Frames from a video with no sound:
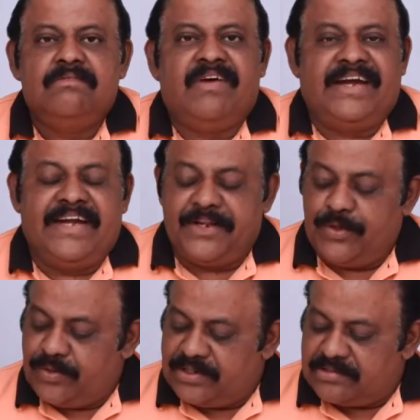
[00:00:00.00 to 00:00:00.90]
one hundred
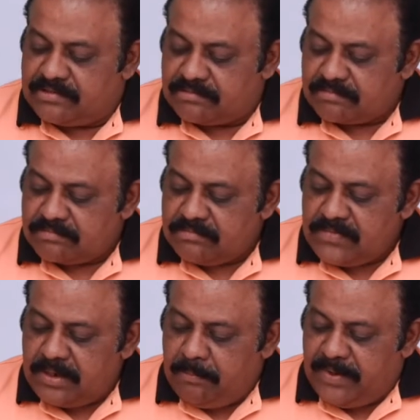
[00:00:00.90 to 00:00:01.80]
eighty units,
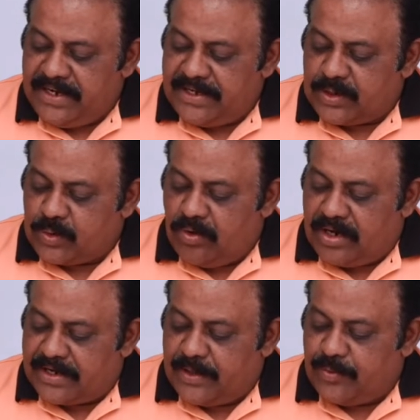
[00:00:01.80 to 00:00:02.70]
B, two
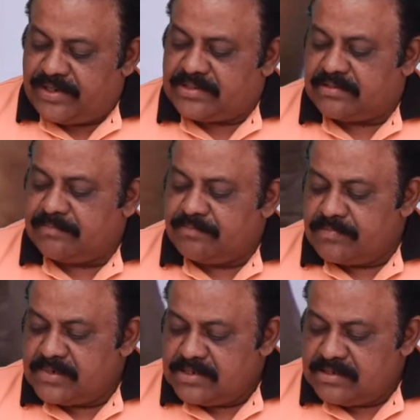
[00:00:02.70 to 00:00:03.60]
hundred units,
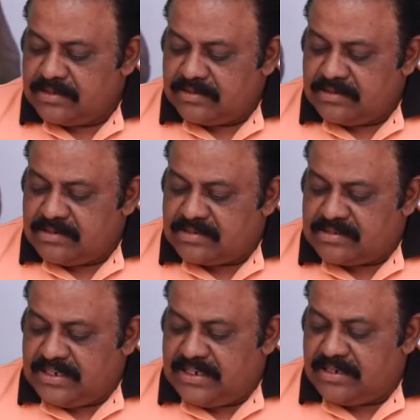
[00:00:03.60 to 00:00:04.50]

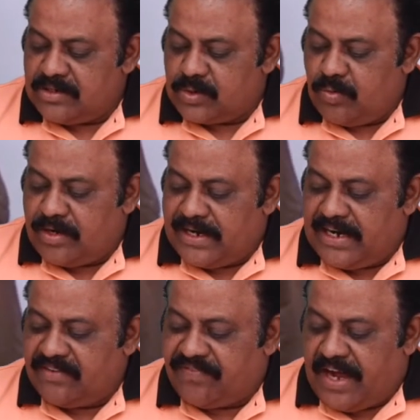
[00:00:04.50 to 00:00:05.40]
C, two
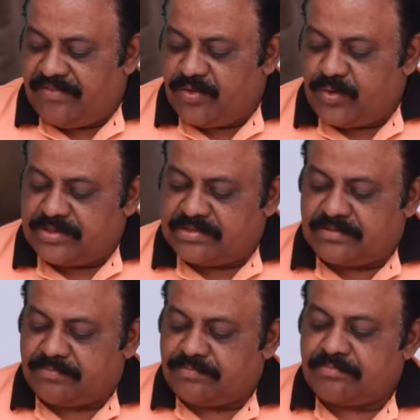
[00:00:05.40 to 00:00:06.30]
hundred five
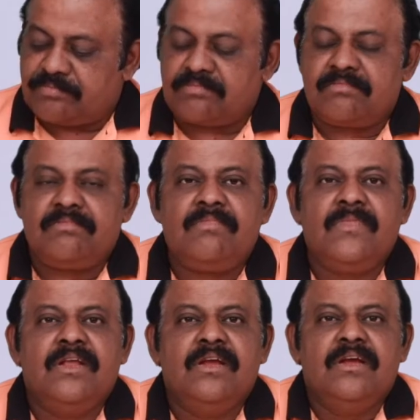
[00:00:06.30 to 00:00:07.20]
units.
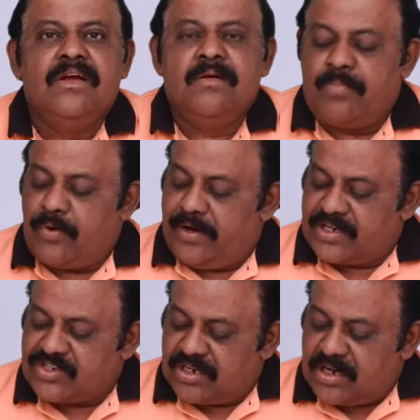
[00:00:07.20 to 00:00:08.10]

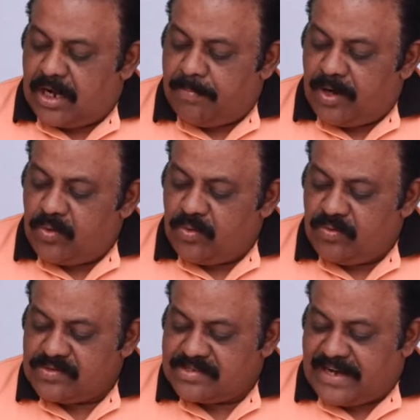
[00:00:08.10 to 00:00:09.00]
Production
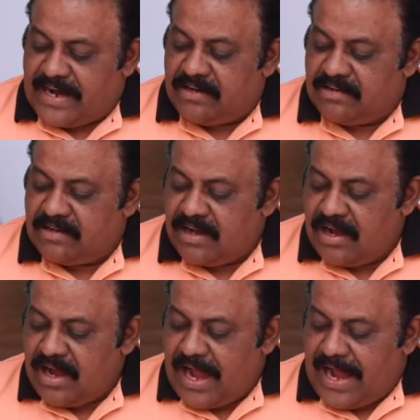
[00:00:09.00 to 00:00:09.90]
above
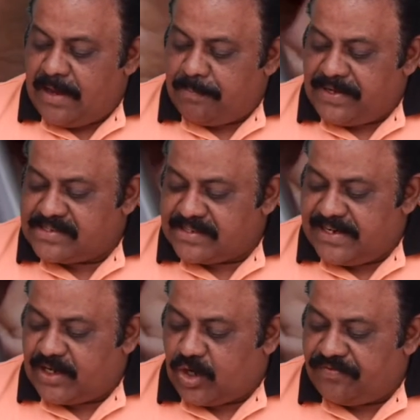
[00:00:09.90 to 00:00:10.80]
standard, high piece
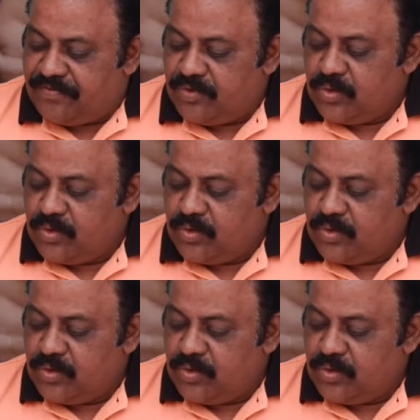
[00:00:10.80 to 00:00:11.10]
rate of